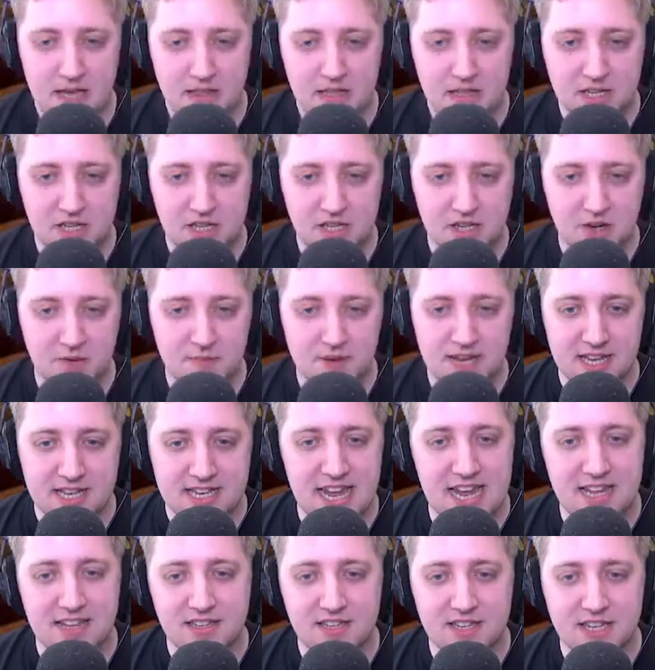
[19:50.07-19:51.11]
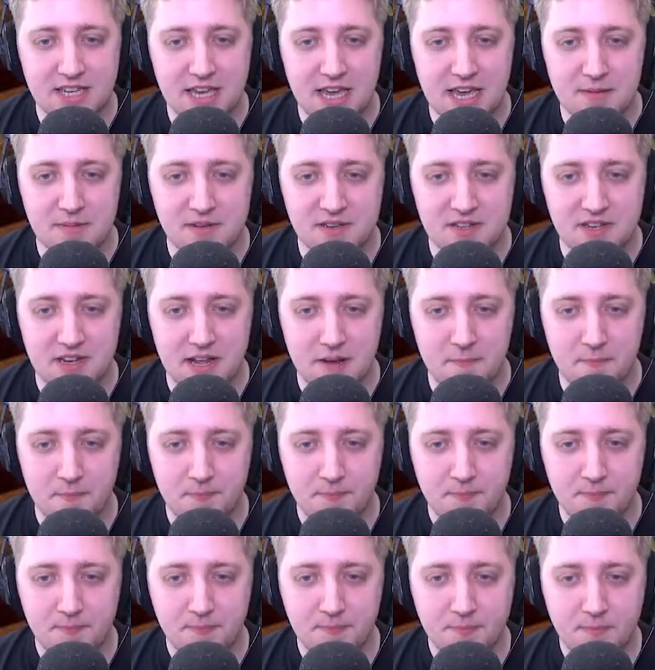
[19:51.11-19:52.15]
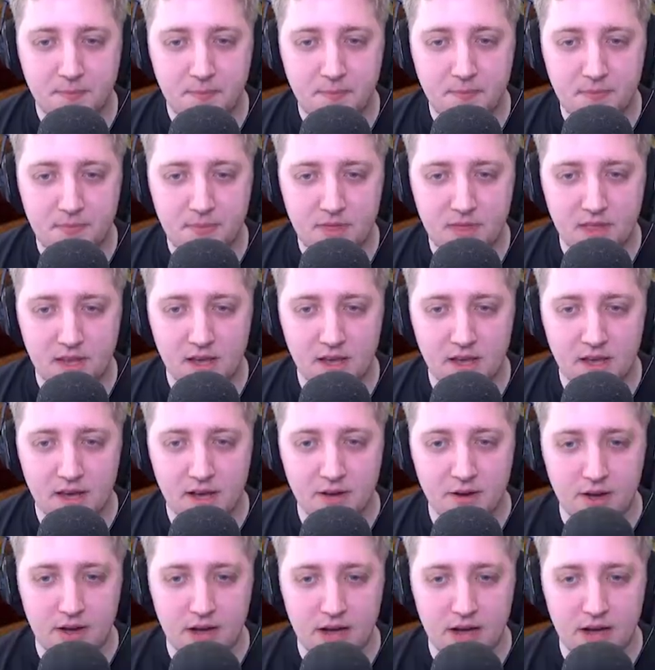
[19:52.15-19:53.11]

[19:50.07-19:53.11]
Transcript: This is going to be a dancing game, isn't it? Uh-oh.